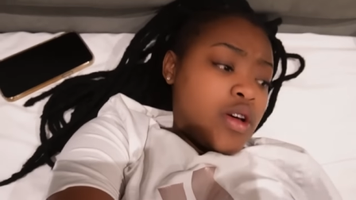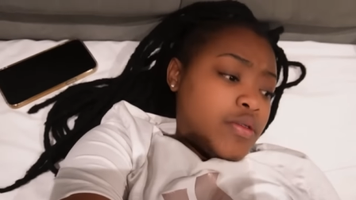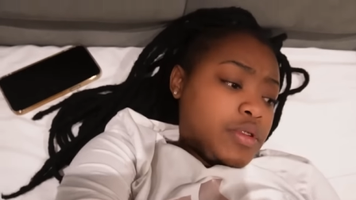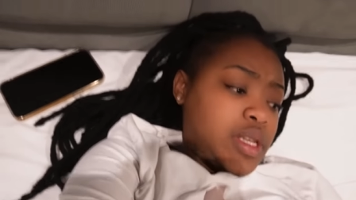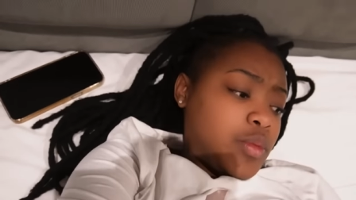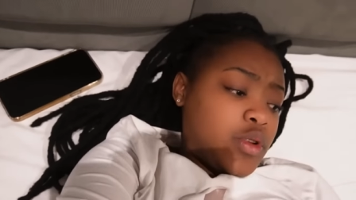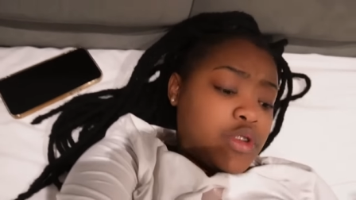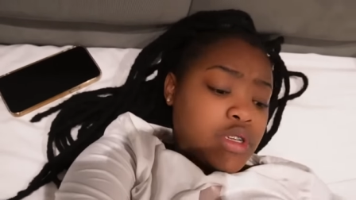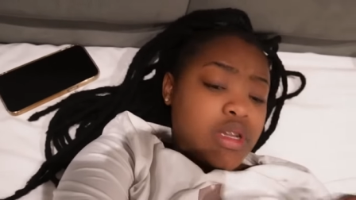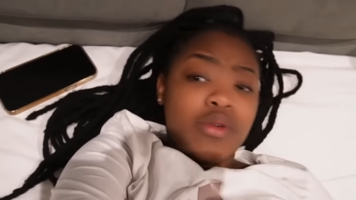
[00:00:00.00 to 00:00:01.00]
For some odd
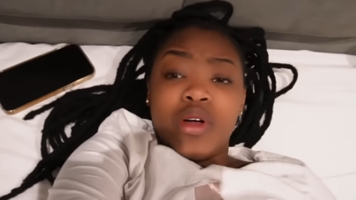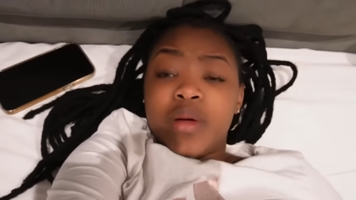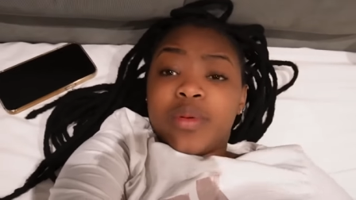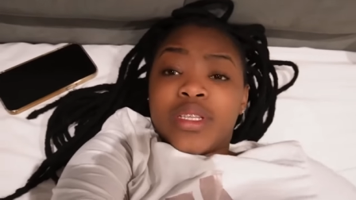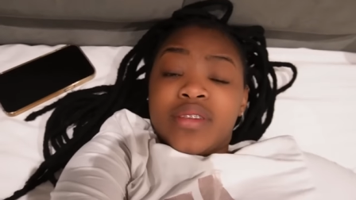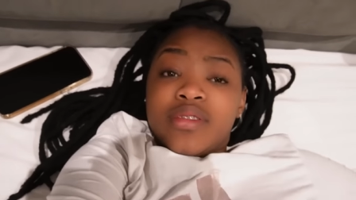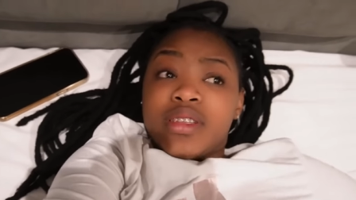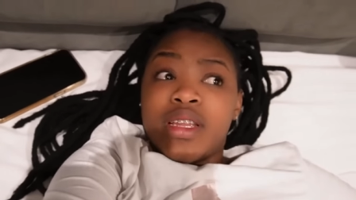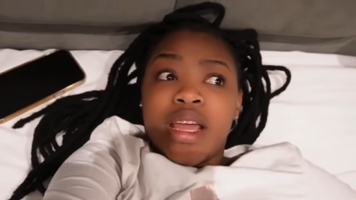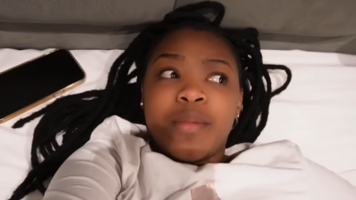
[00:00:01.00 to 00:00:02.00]
reason, I woke up at seven
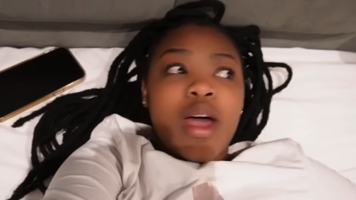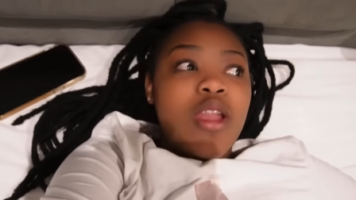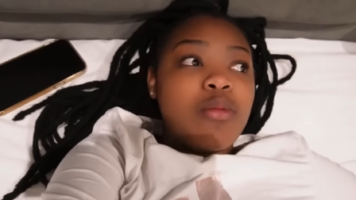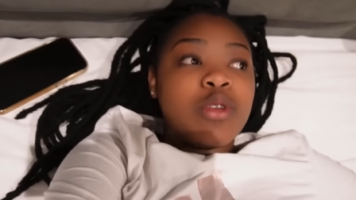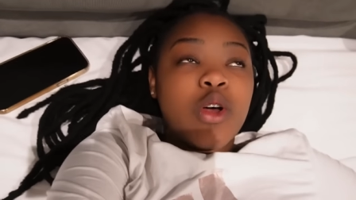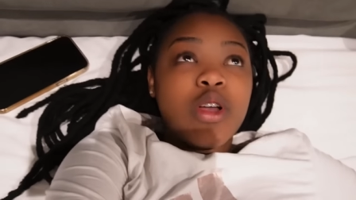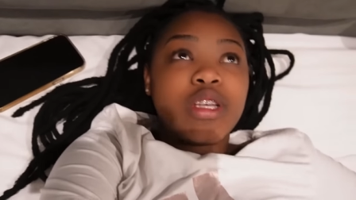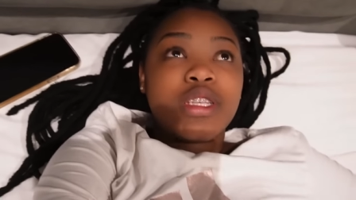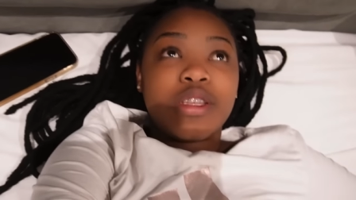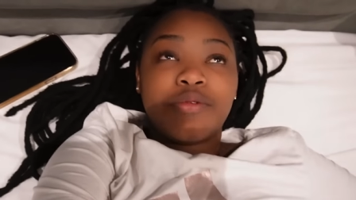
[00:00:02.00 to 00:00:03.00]
today, and my alarm is
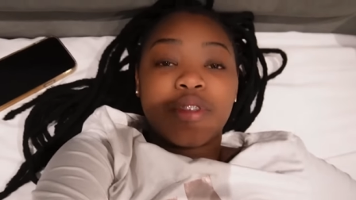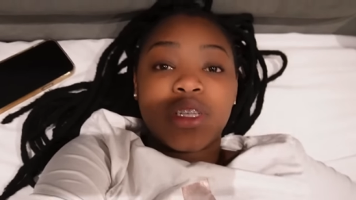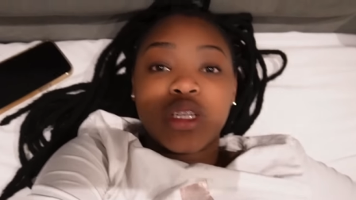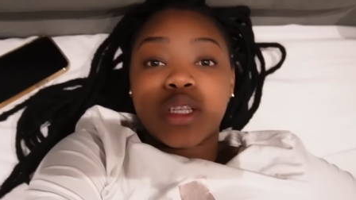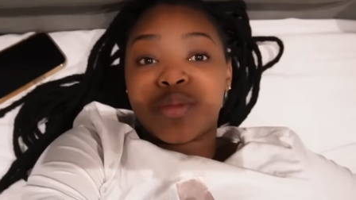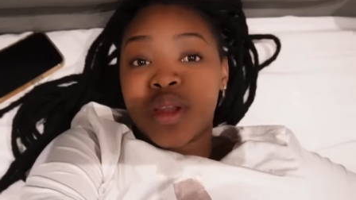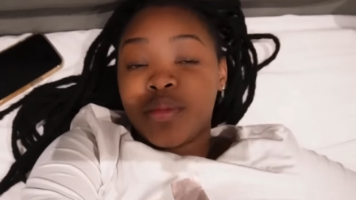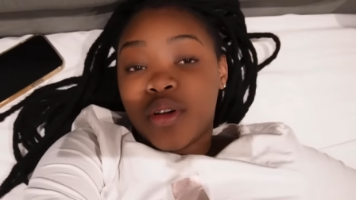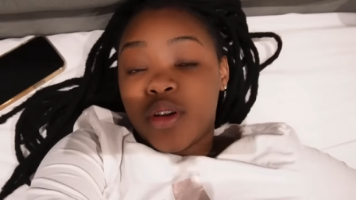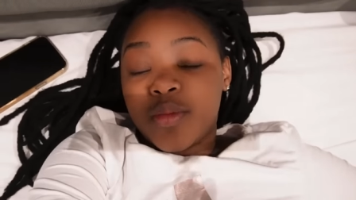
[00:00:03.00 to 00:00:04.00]
always set for six. But I'm
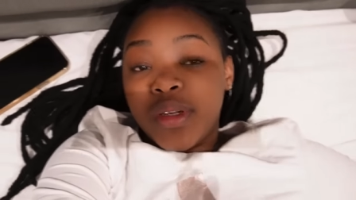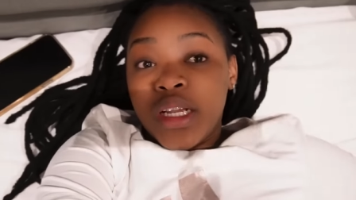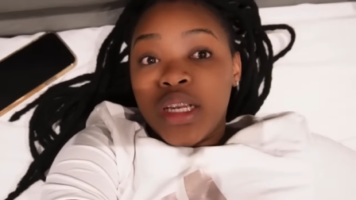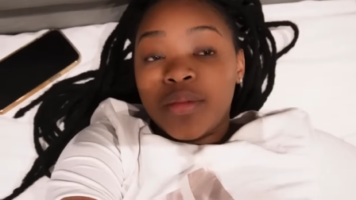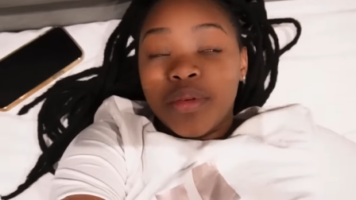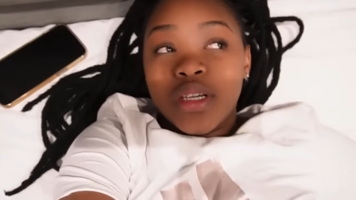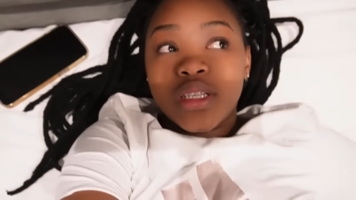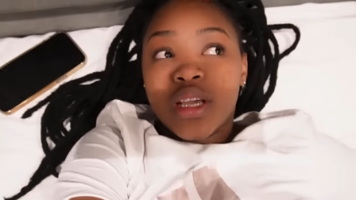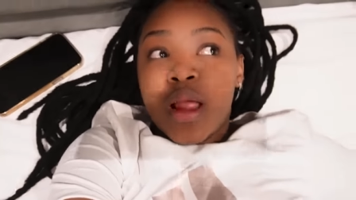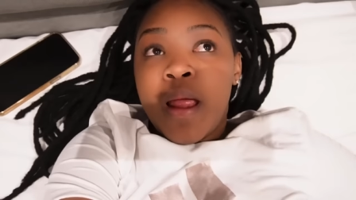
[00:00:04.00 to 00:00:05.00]
not complaining
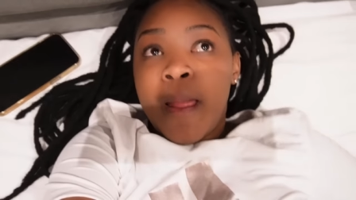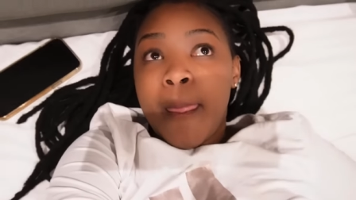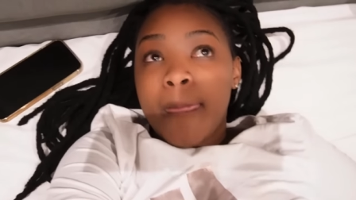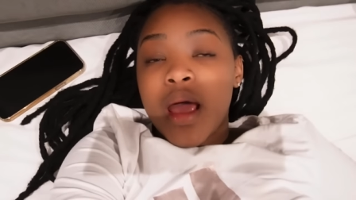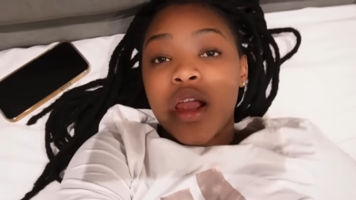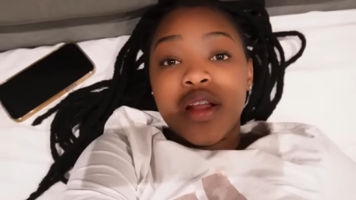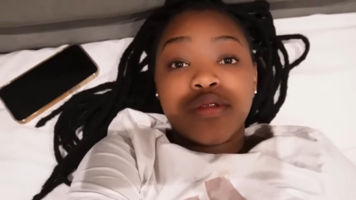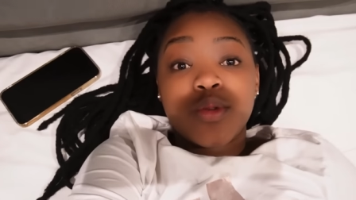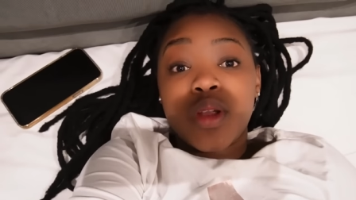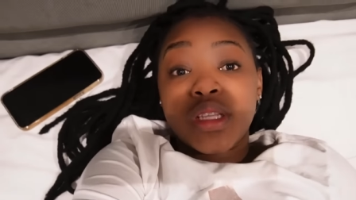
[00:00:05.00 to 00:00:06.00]
because I don't have
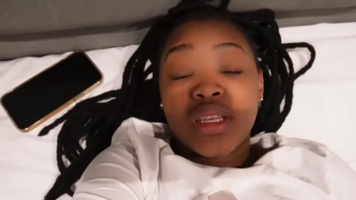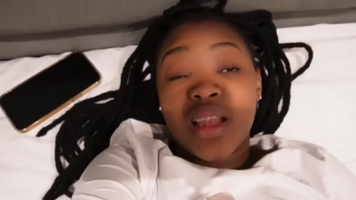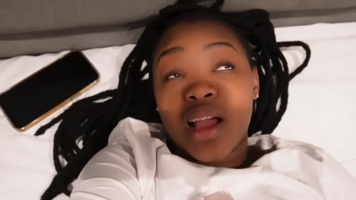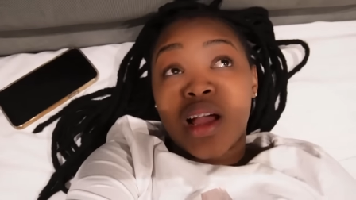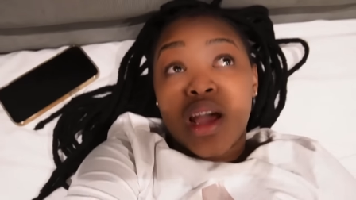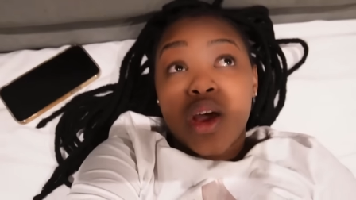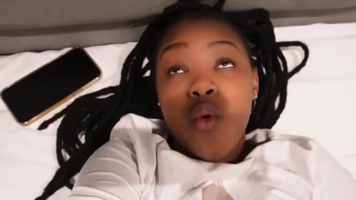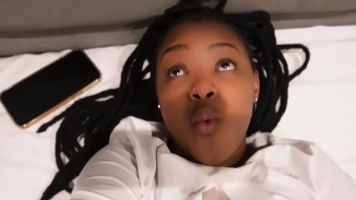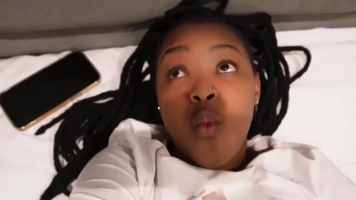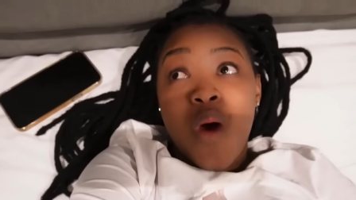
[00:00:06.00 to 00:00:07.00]
school until like
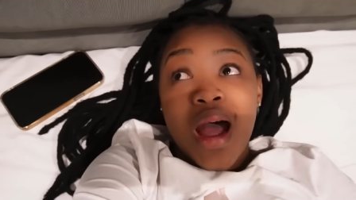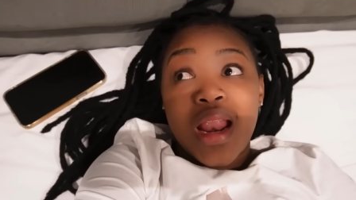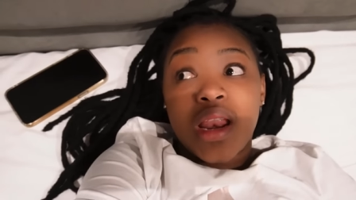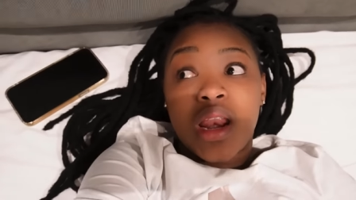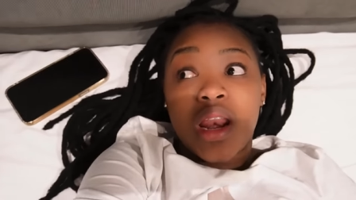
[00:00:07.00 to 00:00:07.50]
one.